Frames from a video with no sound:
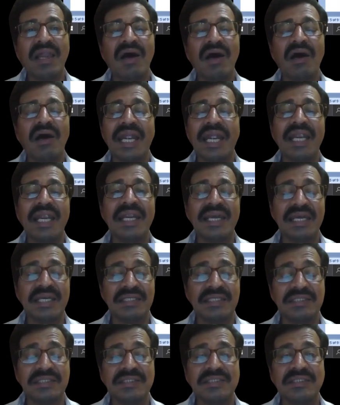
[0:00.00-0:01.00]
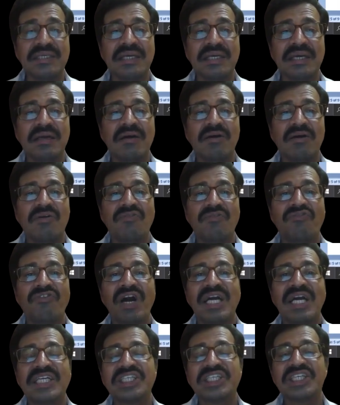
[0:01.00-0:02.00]
end is
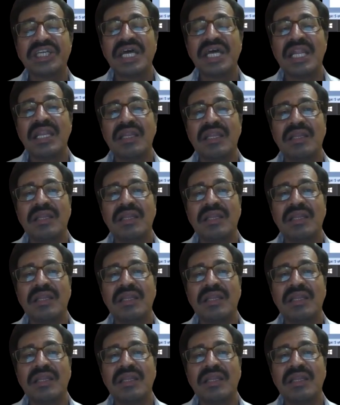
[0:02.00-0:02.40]
functional.